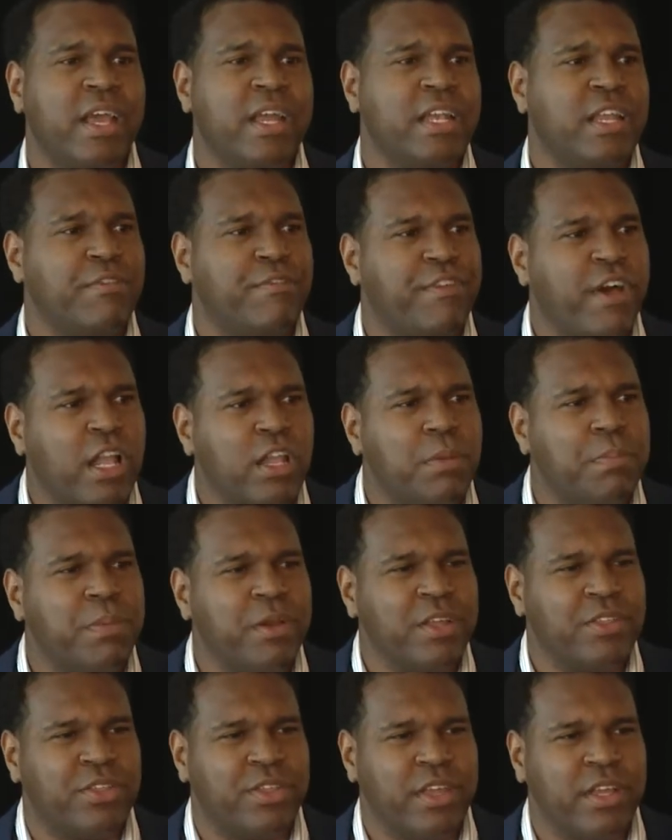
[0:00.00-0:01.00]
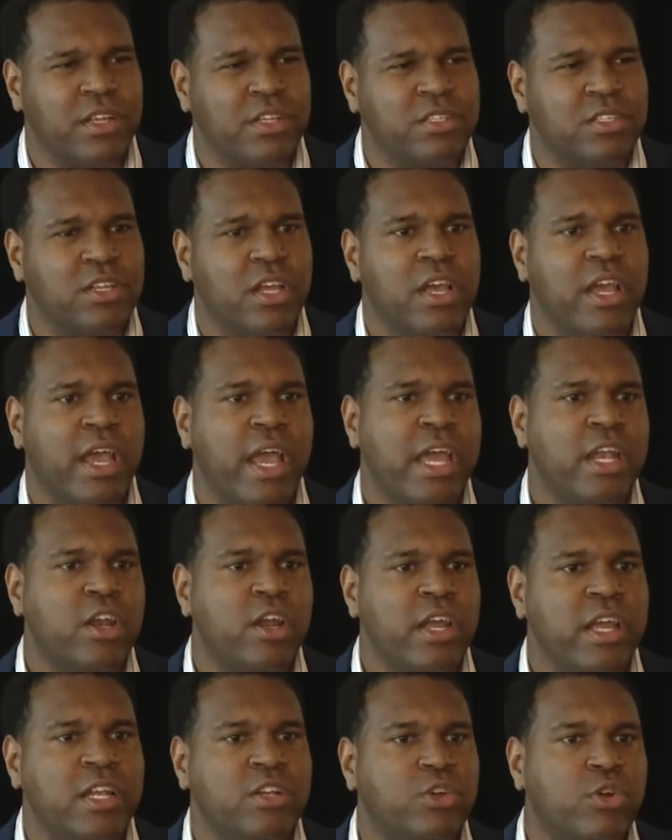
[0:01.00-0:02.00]
and developing things and
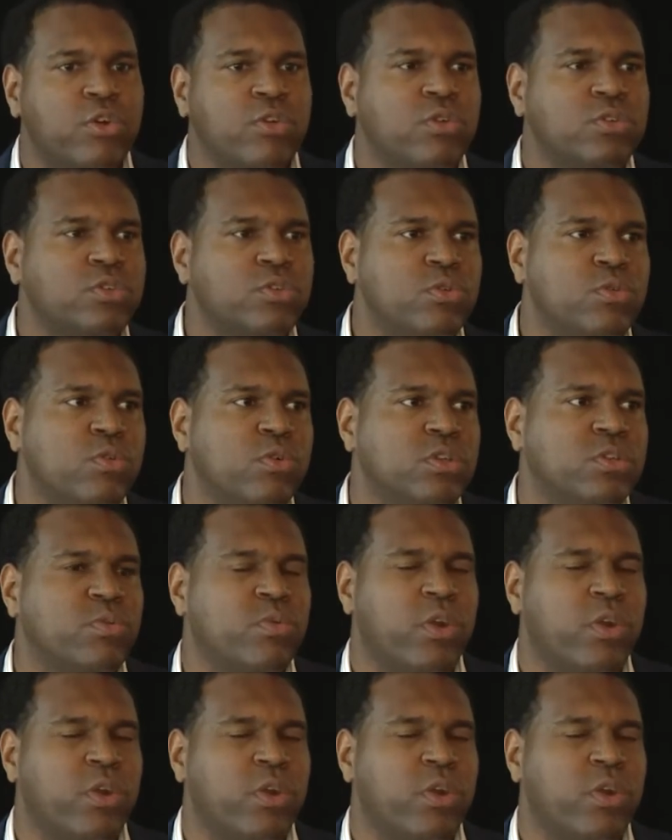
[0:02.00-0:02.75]
internal tools,